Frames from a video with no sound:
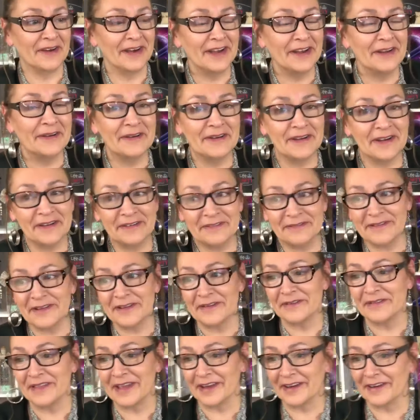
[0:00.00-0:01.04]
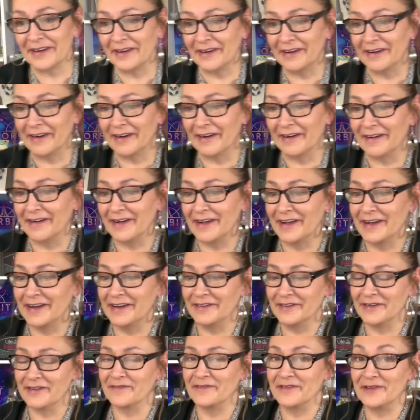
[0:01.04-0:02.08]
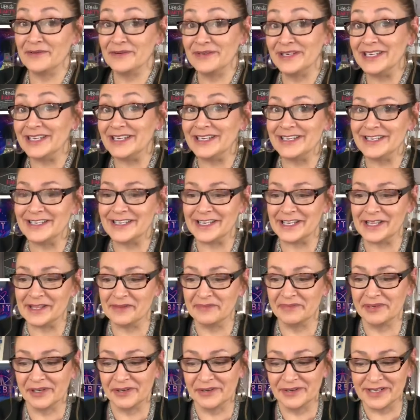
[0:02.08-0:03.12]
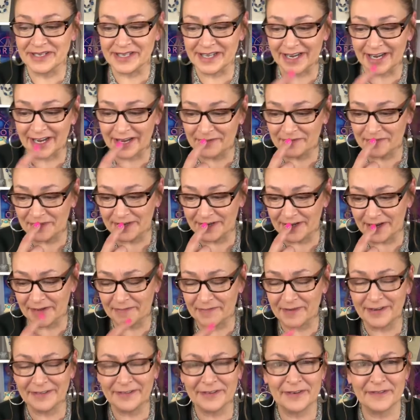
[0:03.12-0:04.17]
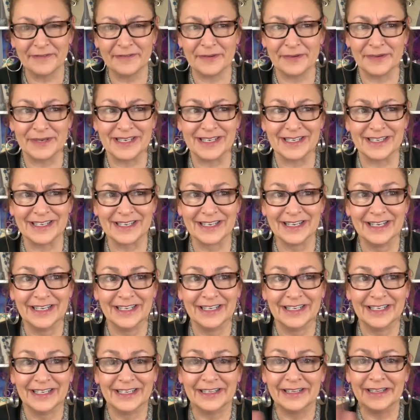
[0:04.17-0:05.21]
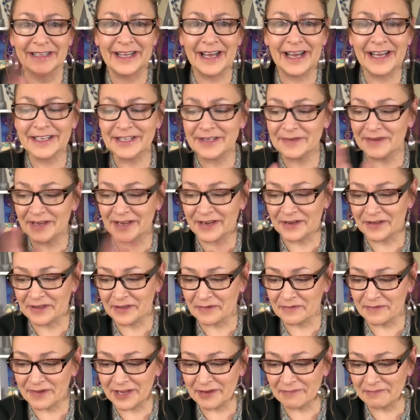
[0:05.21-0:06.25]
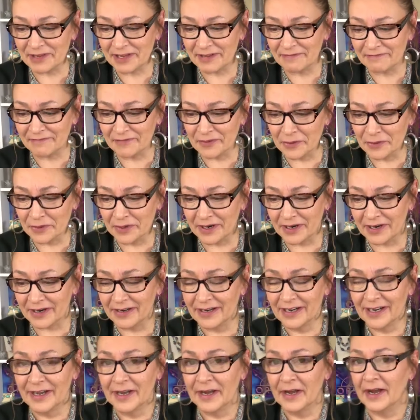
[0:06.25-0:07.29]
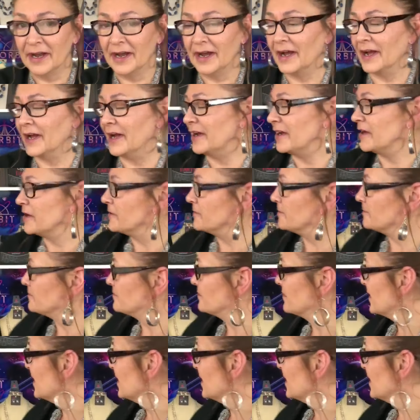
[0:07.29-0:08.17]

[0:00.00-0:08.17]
any of you that are, are new, if you didn't see the post that I had put up, I don't know if it was last week or the week before, um,